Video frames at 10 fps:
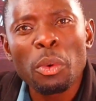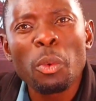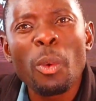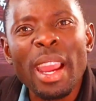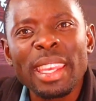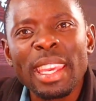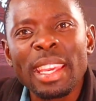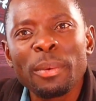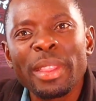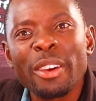
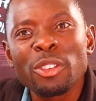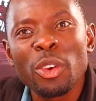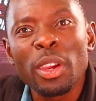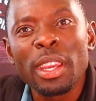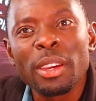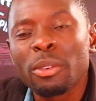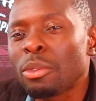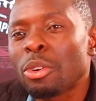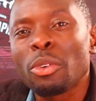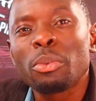working without
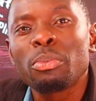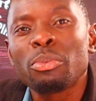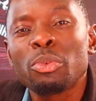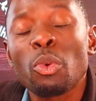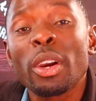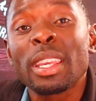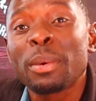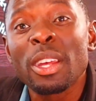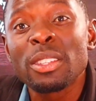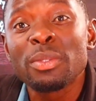knowing, or walking
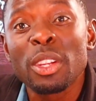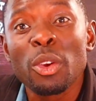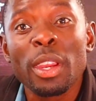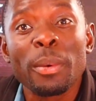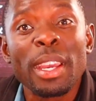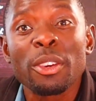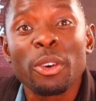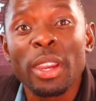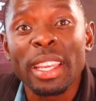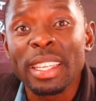without even knowing where you're
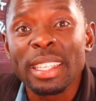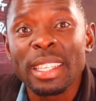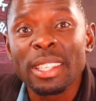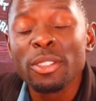going.